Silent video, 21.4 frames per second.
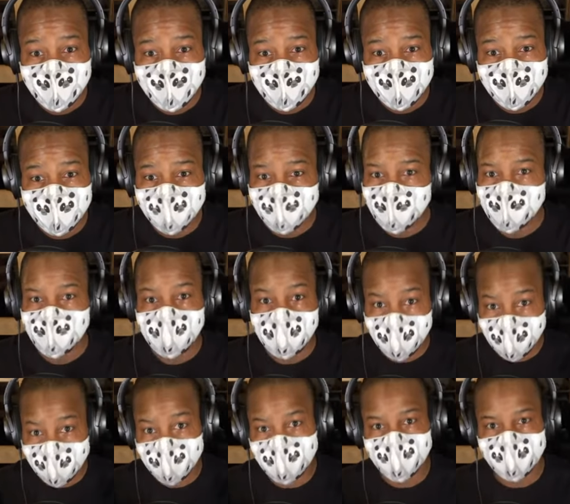Dude, I
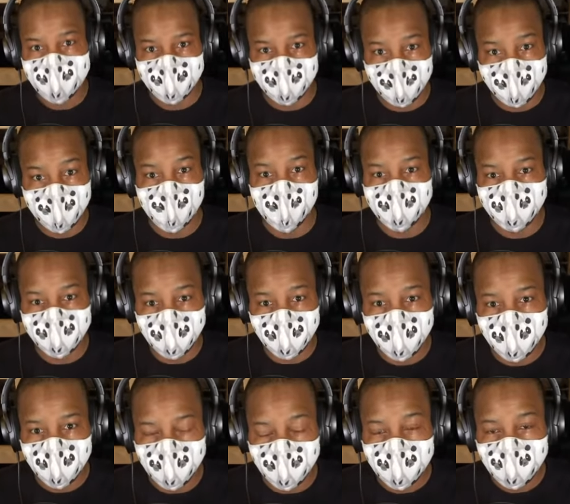hang out at night after
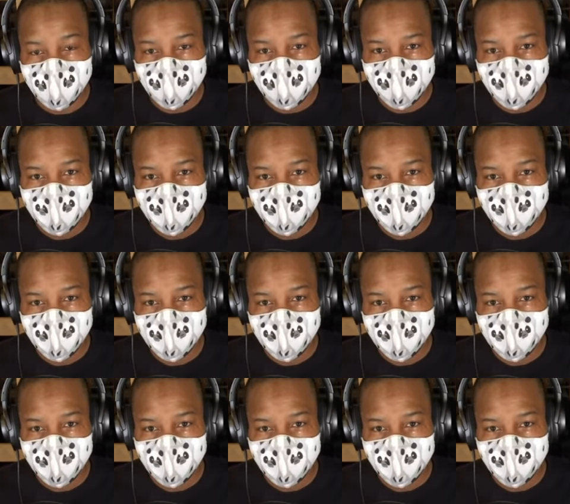work.